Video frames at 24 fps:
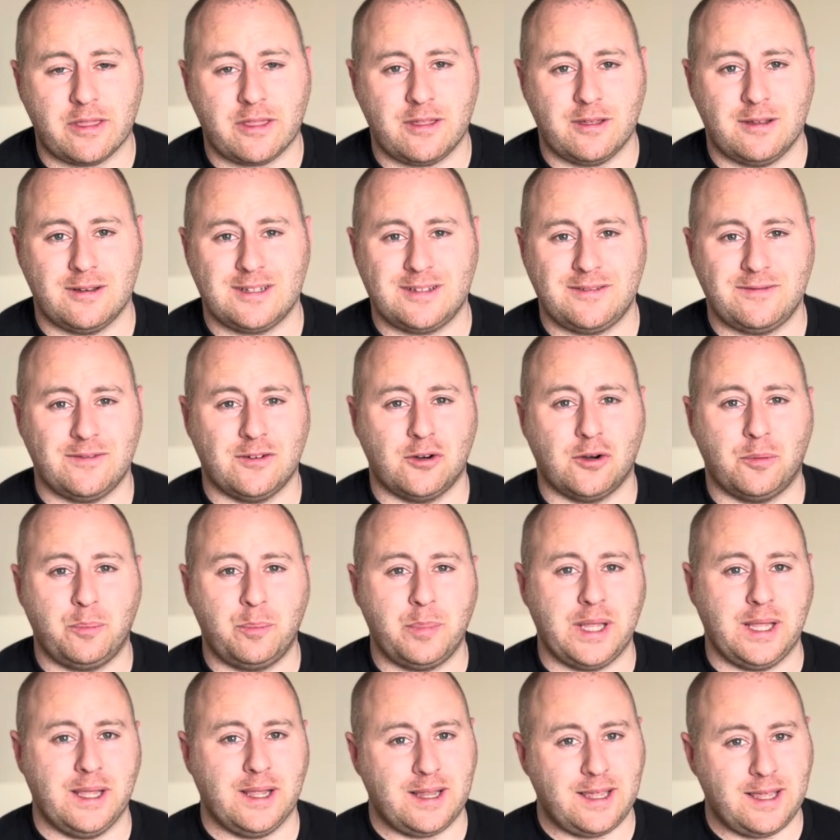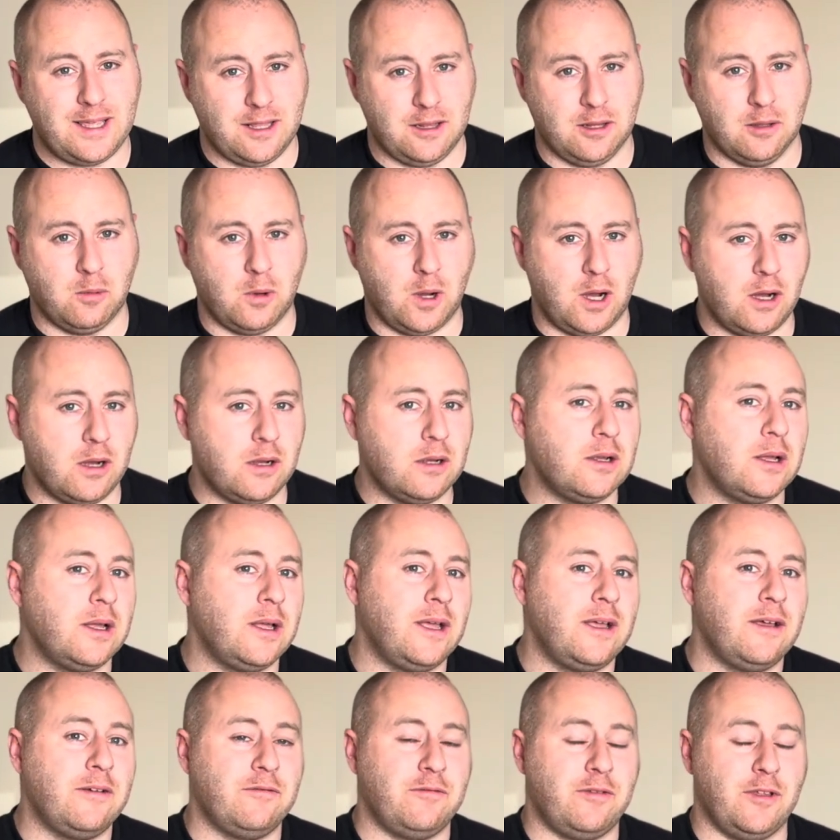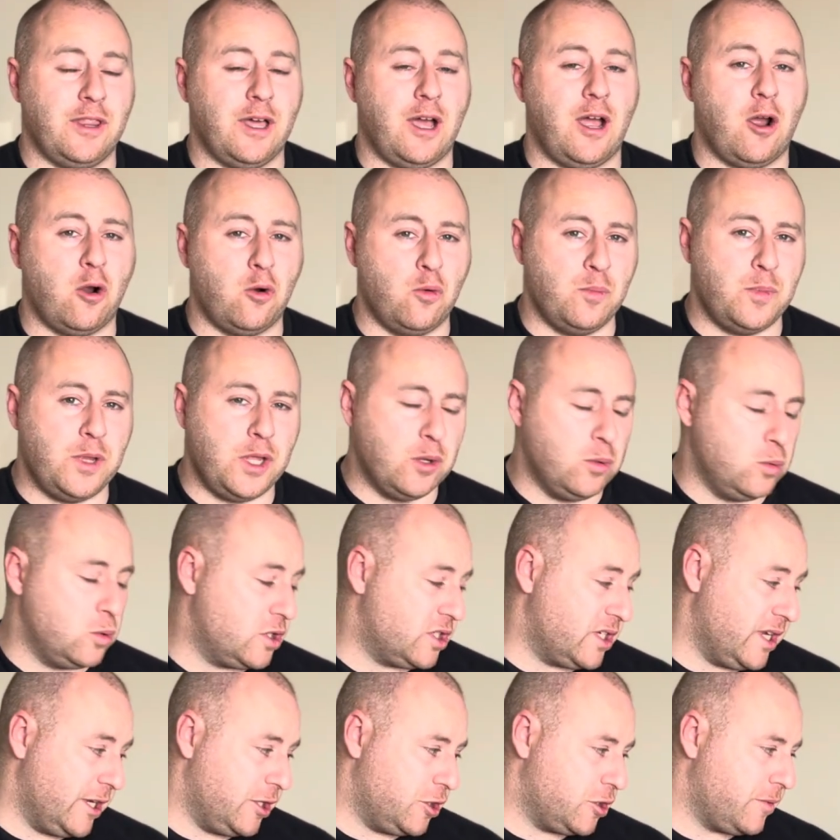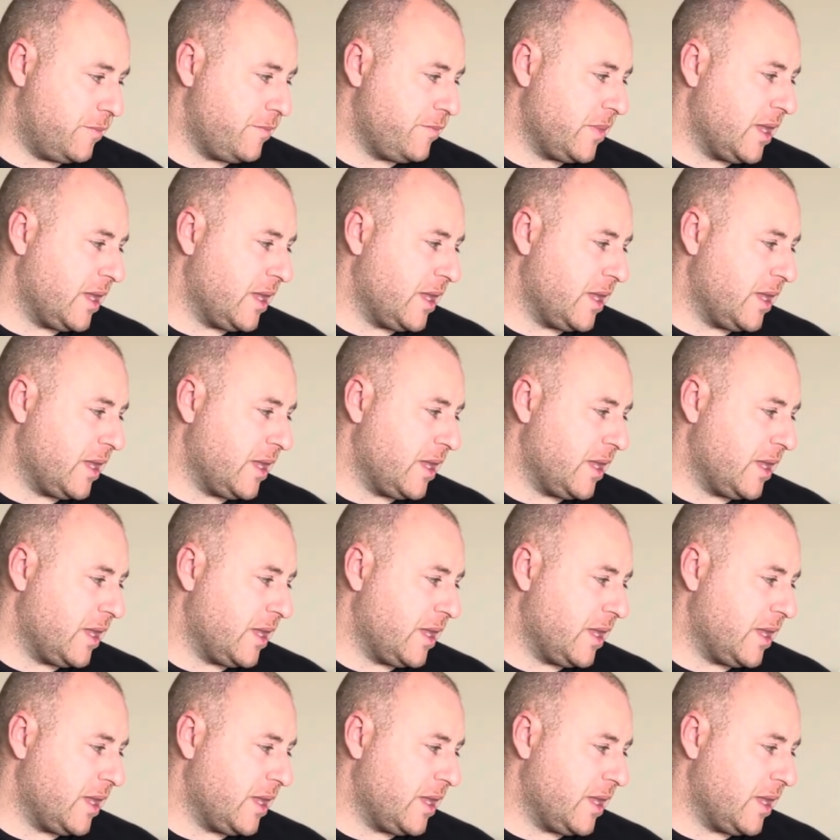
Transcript: 34p a kilowatt for the home usage.